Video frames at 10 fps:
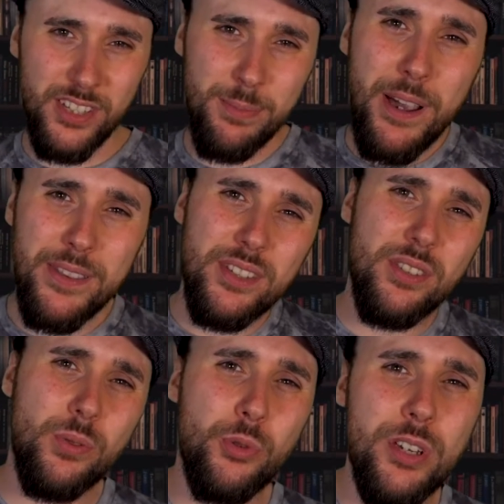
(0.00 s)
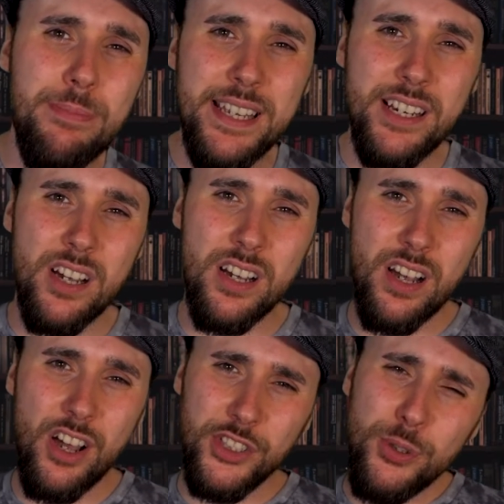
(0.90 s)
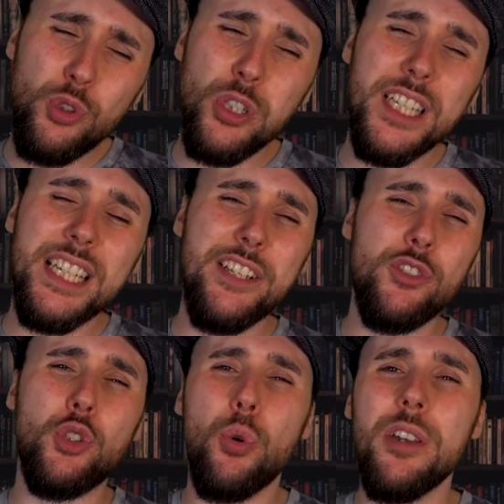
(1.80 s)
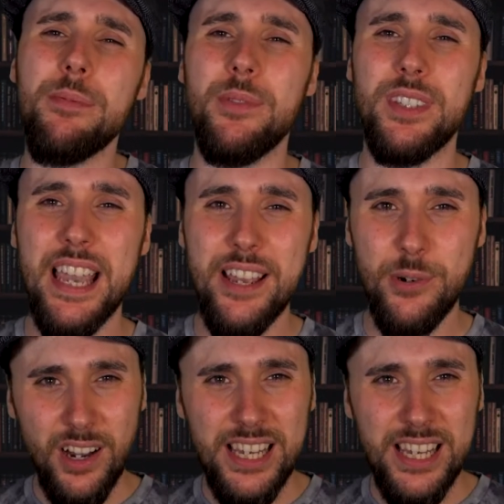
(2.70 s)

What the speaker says: Despite this story being a hugely enjoyable tale,